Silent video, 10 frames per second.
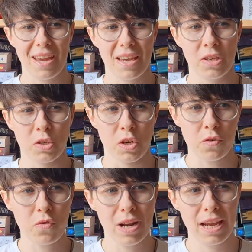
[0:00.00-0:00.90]
you
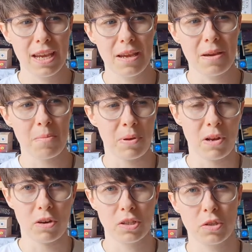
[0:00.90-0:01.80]
don't really
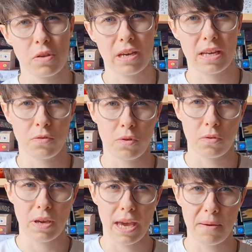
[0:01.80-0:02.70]
belong to the country you
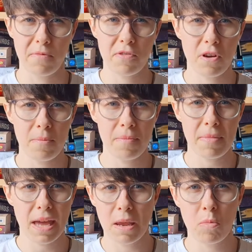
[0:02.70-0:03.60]
came from
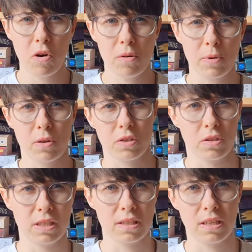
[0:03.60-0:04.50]
anymore because
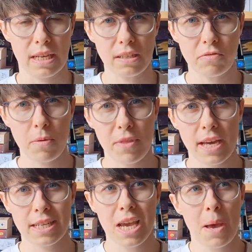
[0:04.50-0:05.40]
you're disconnected from
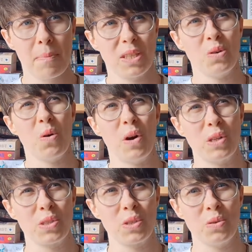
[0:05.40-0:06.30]
that, but you
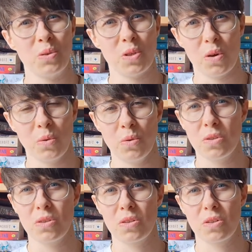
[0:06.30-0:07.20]
also
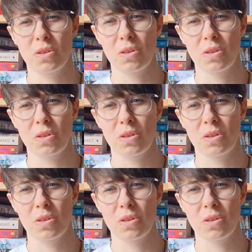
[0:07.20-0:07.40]
don't